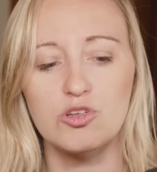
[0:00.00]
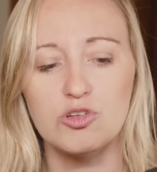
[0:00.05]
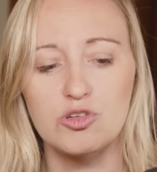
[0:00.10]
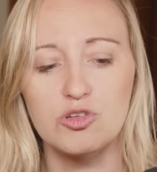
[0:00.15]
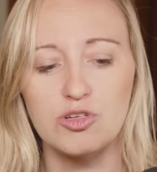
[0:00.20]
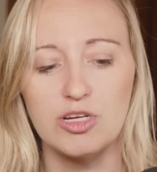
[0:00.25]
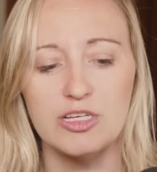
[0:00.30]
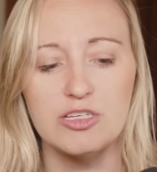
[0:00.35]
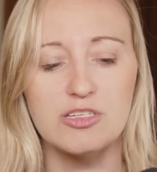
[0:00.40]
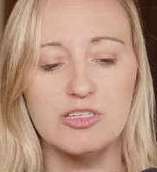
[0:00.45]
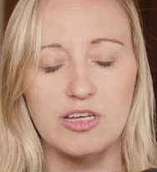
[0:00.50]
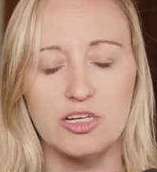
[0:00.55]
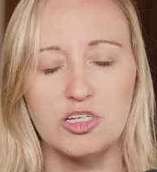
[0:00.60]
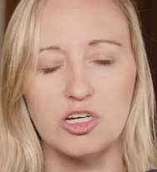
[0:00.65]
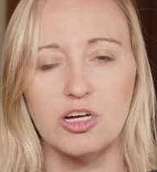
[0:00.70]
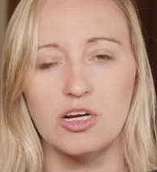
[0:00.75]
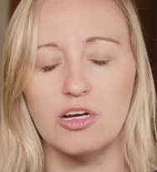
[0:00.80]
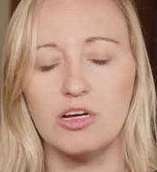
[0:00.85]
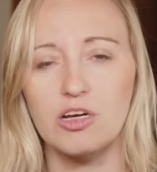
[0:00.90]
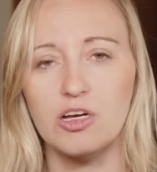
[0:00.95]
in such
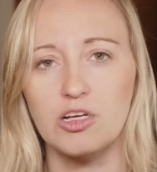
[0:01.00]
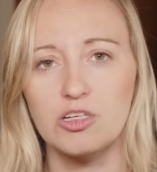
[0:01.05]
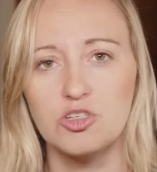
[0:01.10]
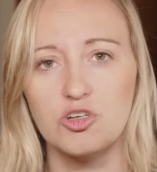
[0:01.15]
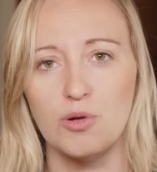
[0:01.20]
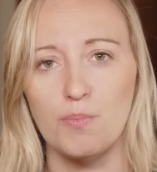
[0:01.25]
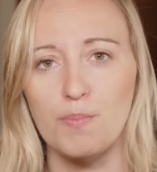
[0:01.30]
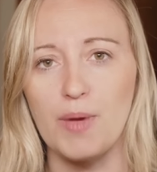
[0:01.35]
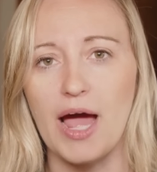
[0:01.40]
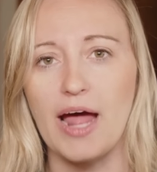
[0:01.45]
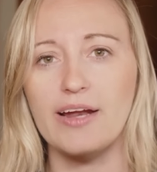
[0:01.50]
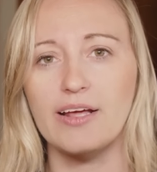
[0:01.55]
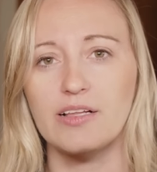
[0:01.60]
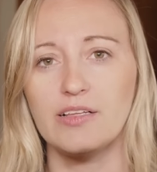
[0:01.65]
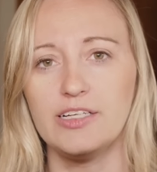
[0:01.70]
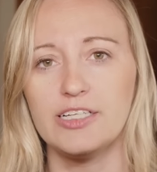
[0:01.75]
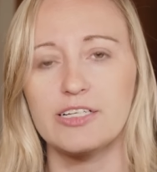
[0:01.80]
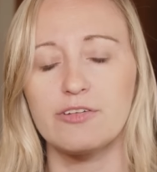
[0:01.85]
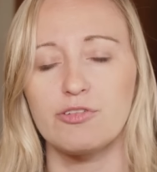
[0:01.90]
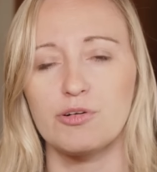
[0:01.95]
a
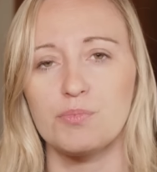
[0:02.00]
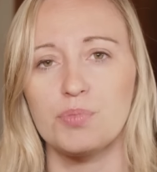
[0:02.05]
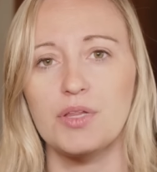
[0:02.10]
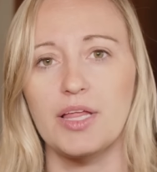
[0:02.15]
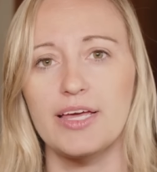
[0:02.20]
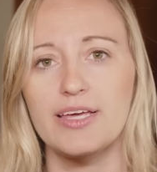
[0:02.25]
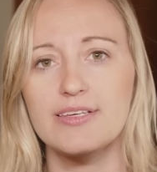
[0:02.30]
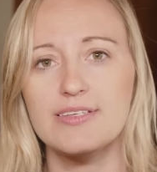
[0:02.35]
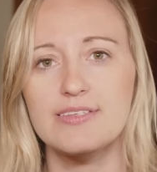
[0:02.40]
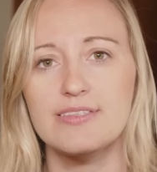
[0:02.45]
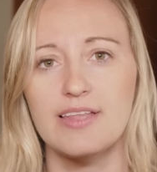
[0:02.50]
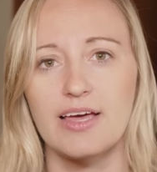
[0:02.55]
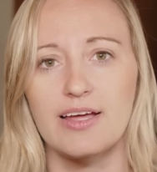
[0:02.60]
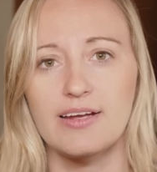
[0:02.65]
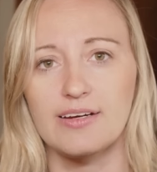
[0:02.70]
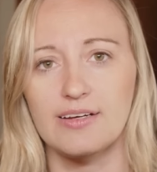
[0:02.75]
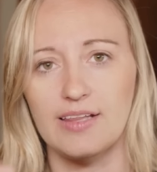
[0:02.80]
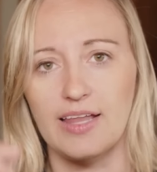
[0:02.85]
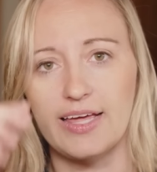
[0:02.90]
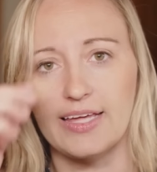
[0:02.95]
dramatically different place
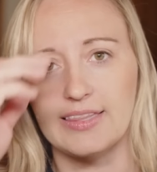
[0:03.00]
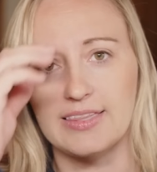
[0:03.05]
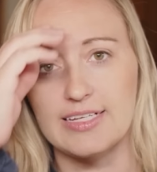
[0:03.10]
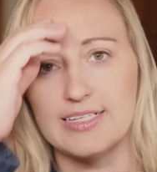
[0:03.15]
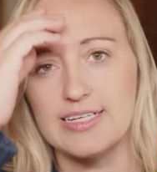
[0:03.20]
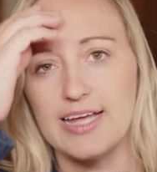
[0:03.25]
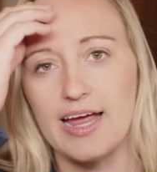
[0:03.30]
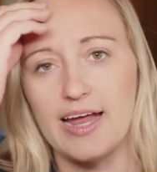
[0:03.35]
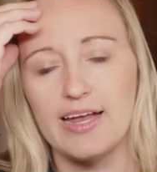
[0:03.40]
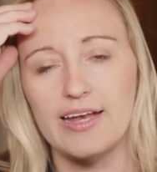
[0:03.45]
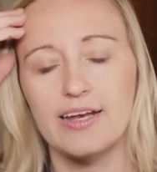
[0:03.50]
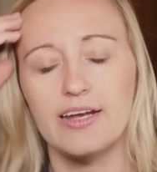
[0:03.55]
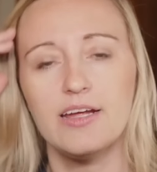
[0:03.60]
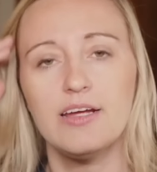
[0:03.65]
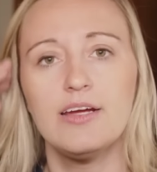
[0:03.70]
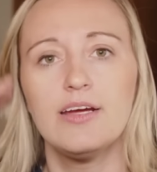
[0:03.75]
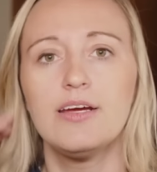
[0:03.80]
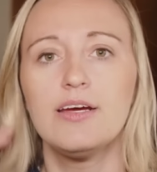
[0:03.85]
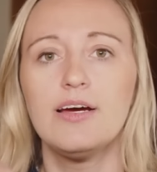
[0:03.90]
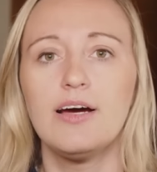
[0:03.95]
than like the 10
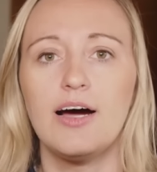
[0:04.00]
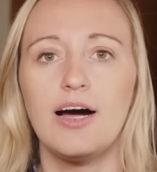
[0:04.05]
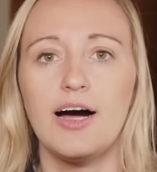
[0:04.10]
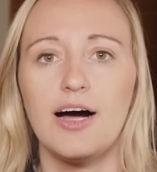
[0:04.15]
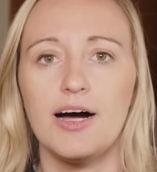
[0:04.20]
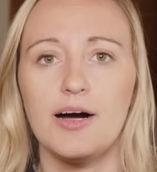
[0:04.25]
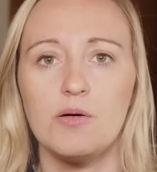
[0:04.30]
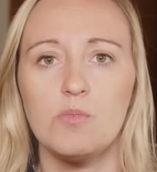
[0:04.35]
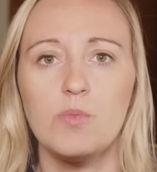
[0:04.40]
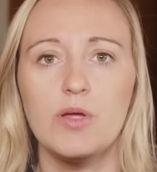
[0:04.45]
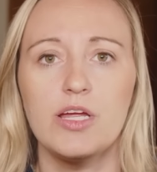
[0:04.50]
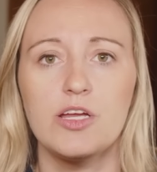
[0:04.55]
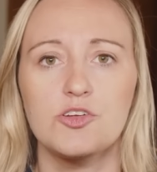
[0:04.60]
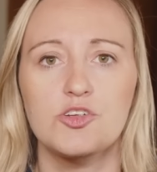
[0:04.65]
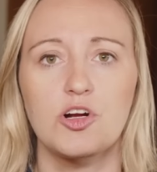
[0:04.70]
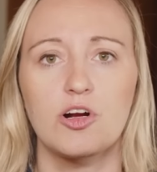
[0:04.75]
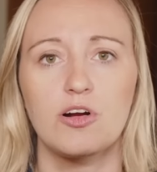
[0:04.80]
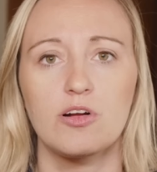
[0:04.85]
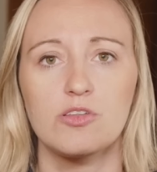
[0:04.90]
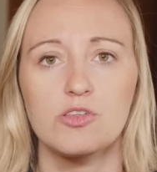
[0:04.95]

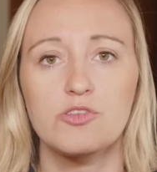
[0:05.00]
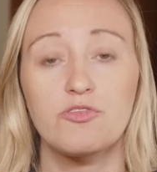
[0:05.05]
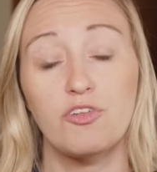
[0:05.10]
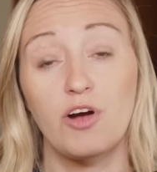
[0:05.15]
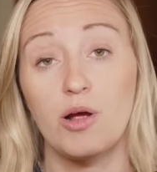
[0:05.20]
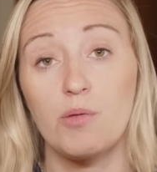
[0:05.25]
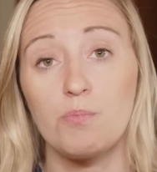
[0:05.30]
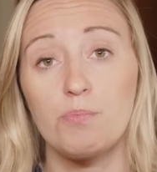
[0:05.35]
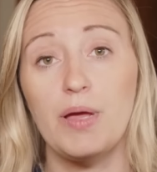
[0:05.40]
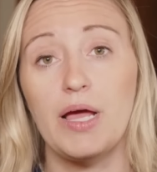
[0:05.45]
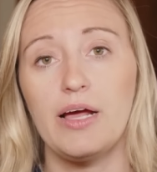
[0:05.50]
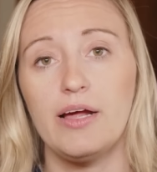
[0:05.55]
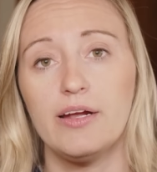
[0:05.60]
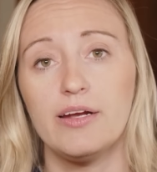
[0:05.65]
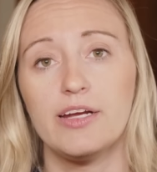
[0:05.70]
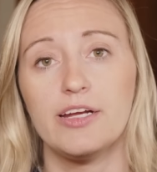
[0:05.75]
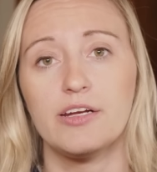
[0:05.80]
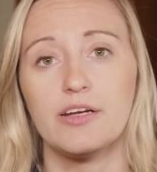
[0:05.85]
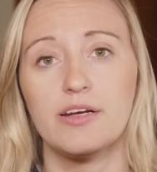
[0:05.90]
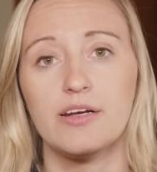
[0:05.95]
interns from
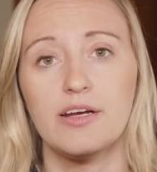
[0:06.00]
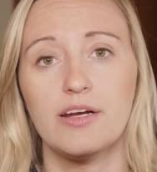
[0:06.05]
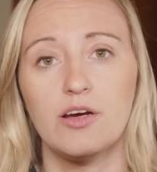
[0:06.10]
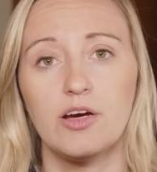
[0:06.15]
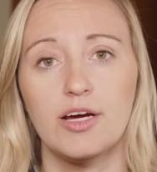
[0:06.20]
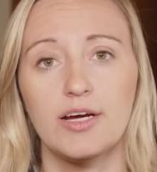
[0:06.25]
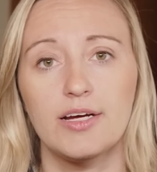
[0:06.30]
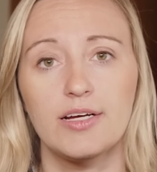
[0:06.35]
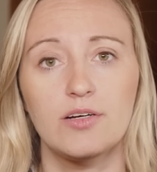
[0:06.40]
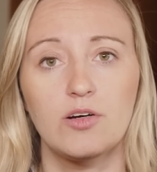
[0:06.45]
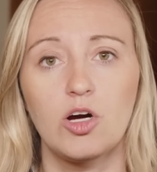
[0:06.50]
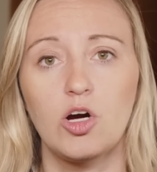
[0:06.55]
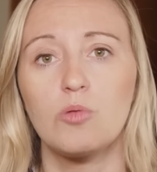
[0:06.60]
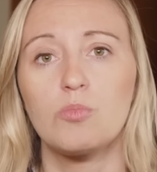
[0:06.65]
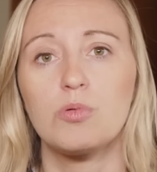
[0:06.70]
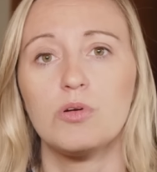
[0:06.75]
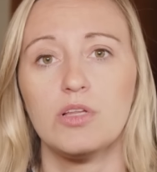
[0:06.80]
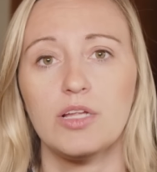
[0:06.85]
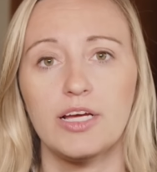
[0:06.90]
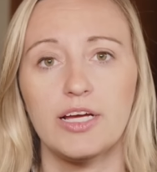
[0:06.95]
Penn and
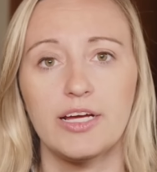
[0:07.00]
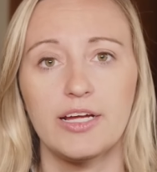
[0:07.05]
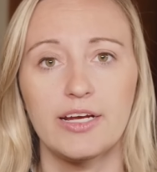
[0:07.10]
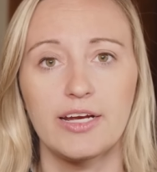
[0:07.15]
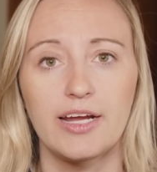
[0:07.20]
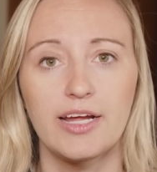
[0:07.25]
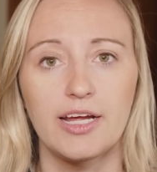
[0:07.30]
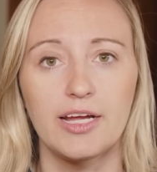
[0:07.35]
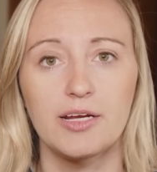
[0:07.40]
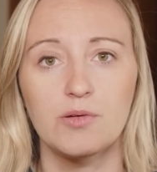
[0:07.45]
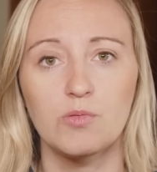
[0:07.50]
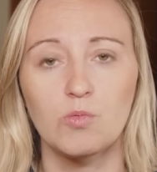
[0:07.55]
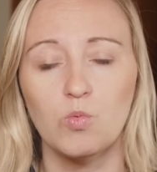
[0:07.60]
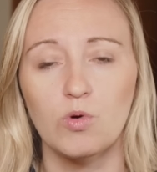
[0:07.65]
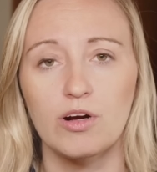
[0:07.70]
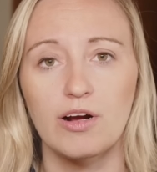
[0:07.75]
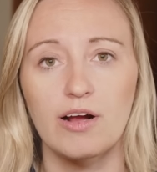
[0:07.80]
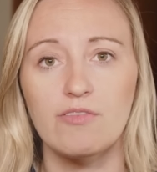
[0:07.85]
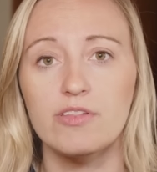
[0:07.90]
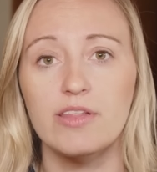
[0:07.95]
Oberlin and
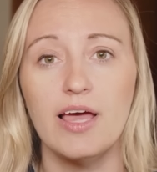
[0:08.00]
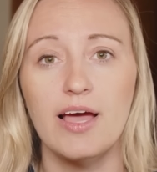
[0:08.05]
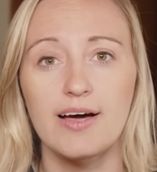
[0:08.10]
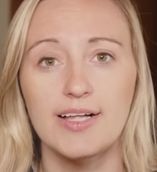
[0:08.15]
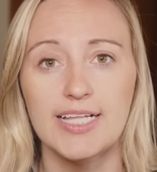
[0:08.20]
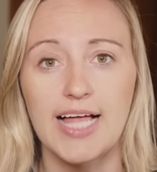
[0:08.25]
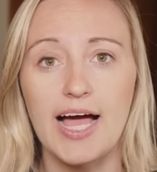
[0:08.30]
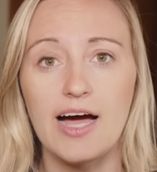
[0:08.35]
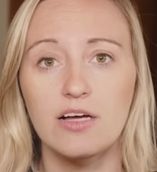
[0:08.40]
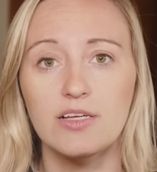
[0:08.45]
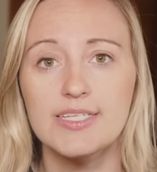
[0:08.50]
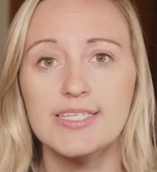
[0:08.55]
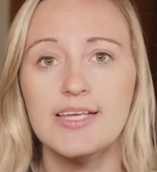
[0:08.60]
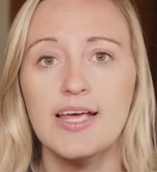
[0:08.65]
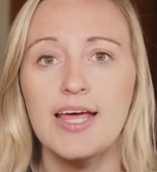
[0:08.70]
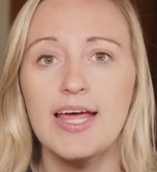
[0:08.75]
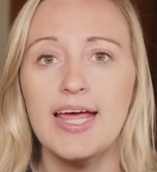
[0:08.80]
wherever the hell else,